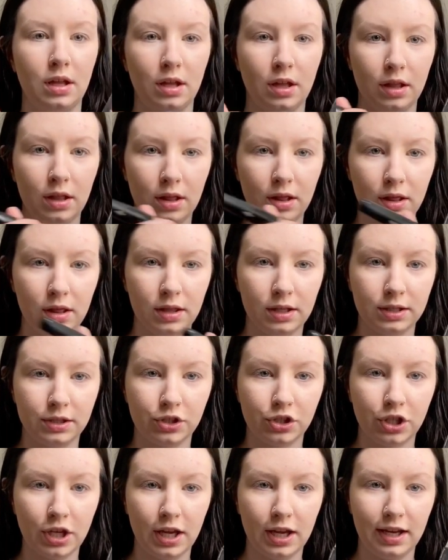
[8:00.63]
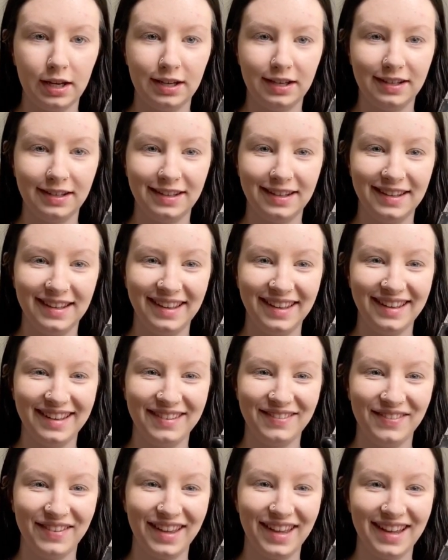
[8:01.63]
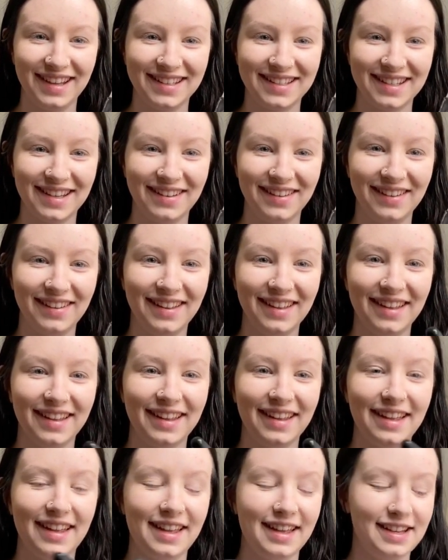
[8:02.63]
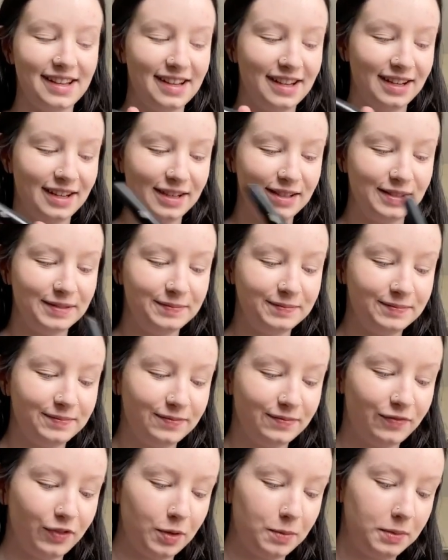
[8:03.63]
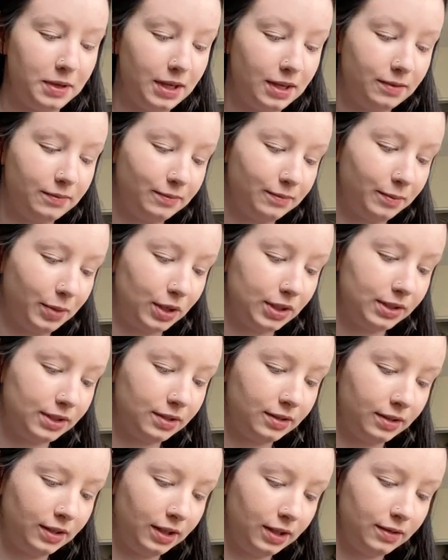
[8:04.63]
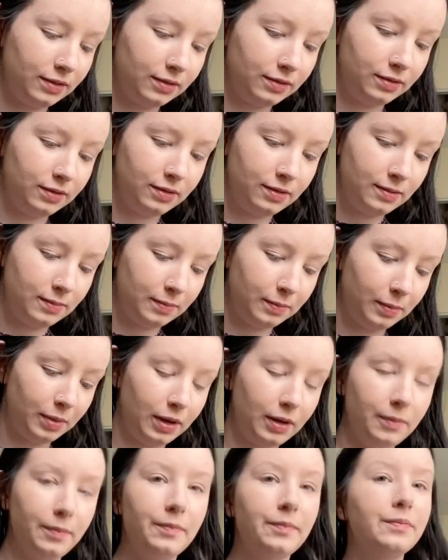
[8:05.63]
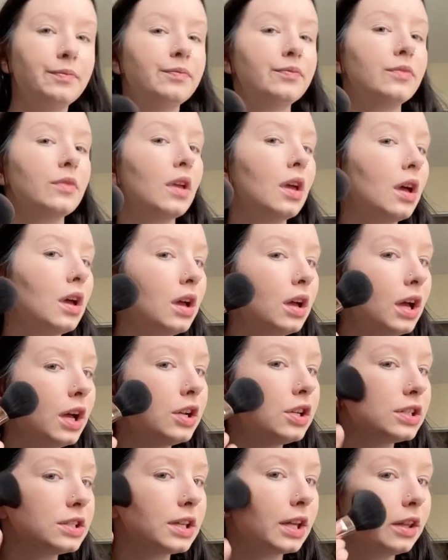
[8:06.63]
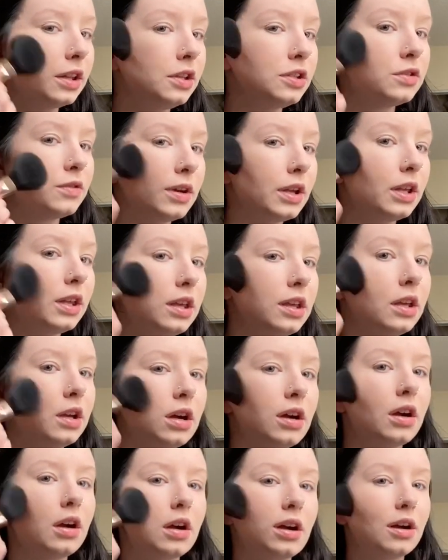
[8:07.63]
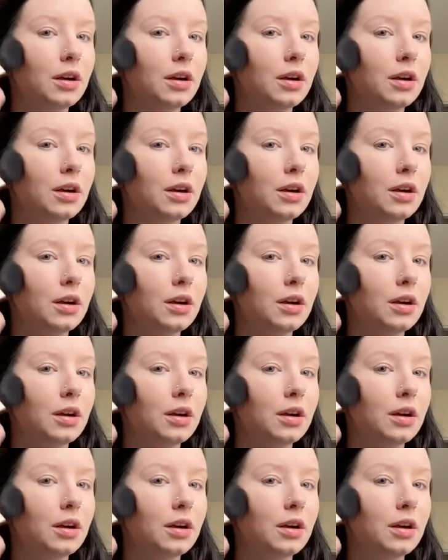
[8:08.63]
this shade, if you can't tell, for me personally, but I just lightly do it here.